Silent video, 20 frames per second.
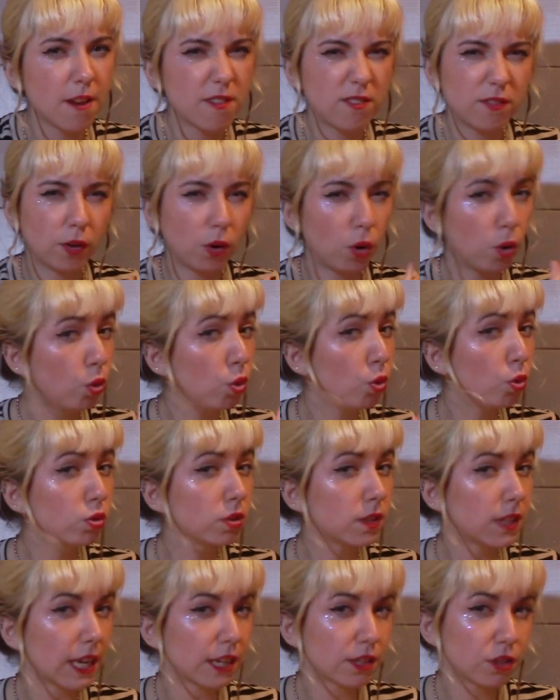for all
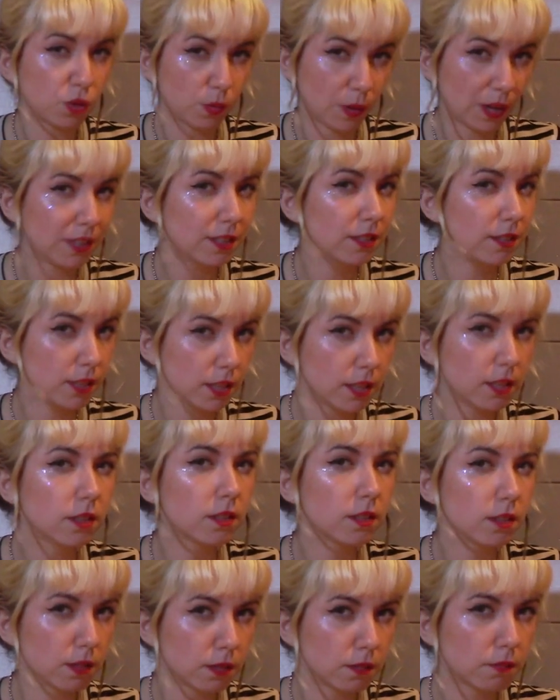
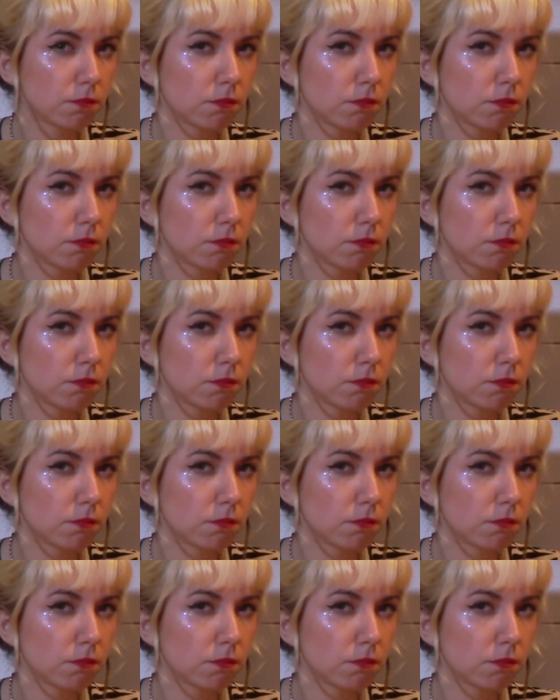sexualities.